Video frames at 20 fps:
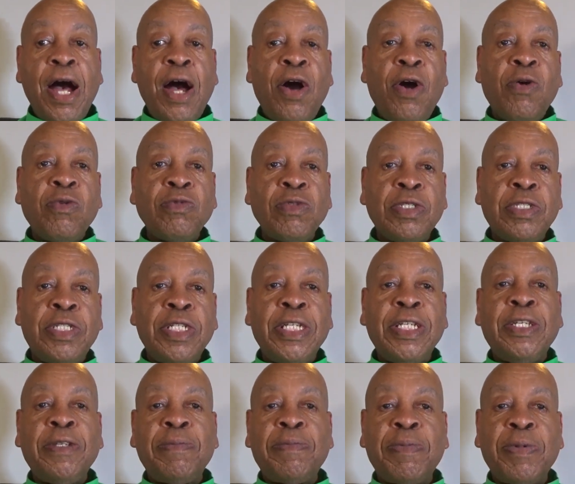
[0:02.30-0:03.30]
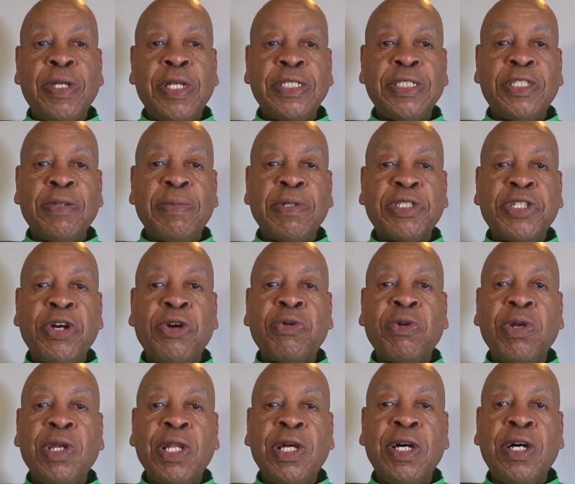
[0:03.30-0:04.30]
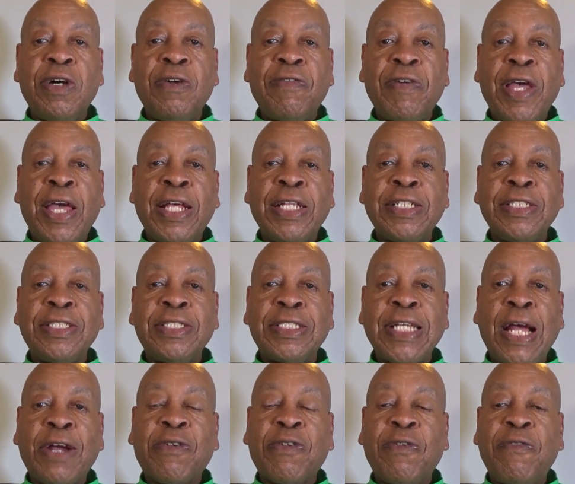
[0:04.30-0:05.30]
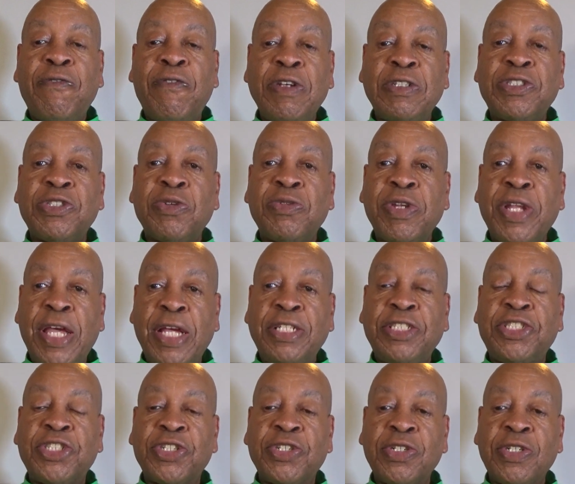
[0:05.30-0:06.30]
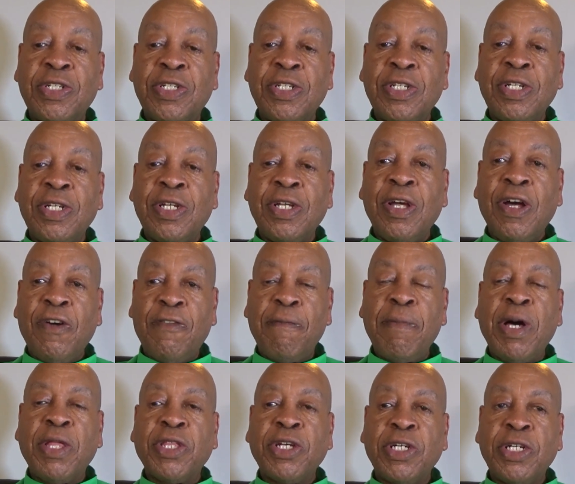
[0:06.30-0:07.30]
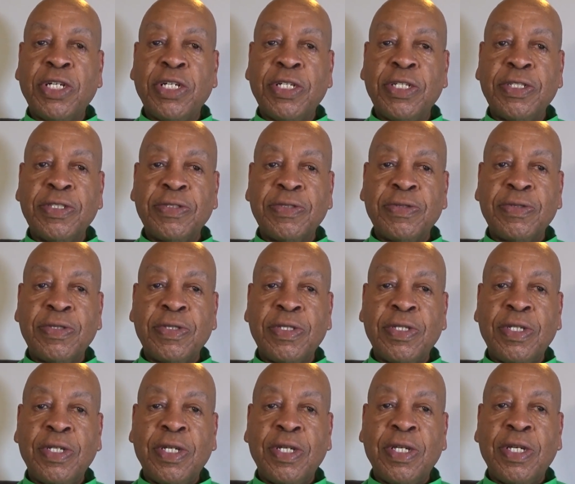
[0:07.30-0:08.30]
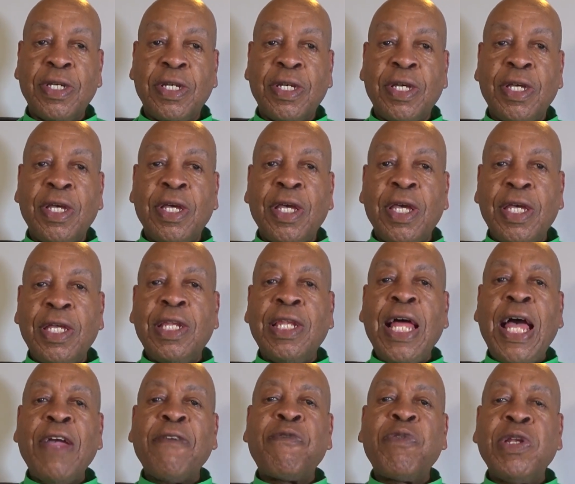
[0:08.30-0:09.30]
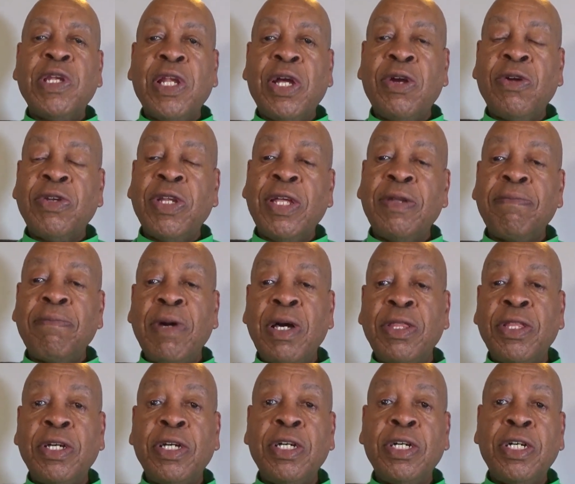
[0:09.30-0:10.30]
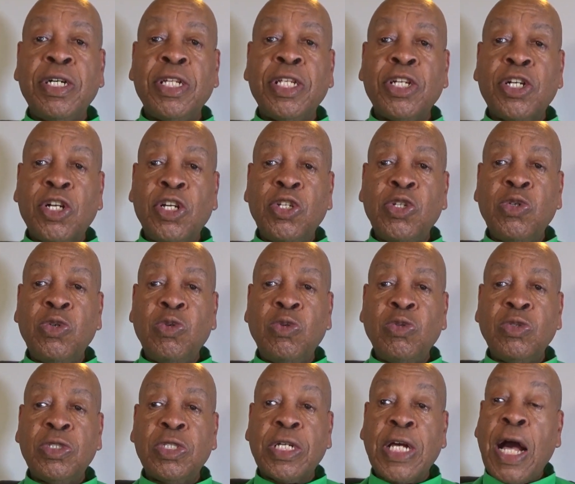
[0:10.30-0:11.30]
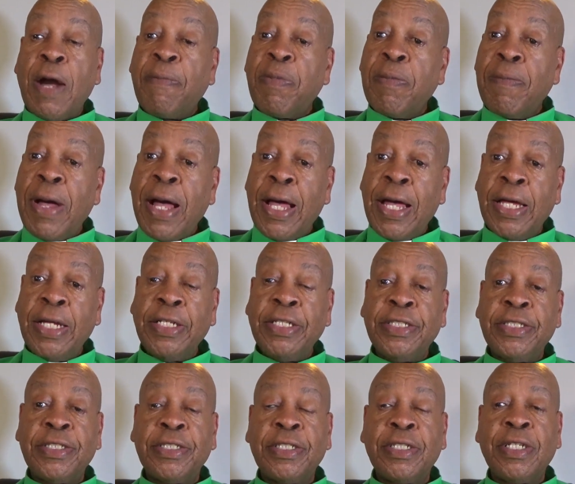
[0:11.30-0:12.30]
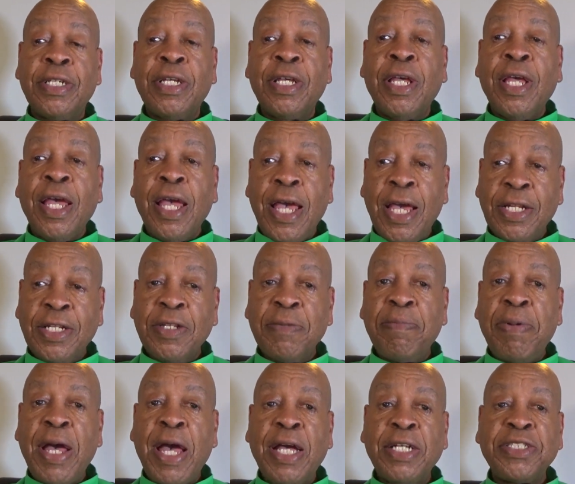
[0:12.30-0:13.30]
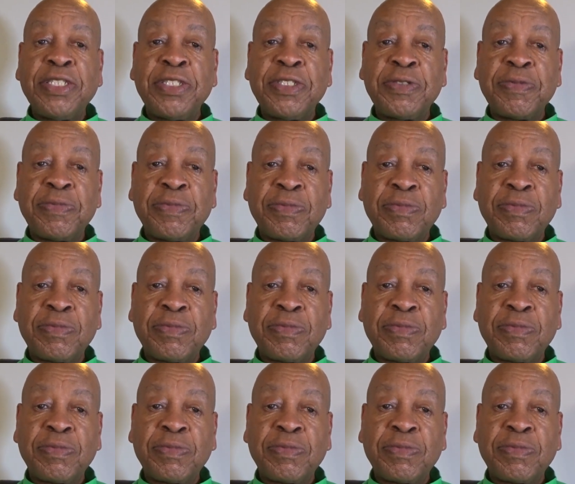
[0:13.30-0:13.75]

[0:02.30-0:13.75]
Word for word: How deep is the maternal love and sacrificial nature of motherhood? In life, we learn that motherhood includes compromise and compassion.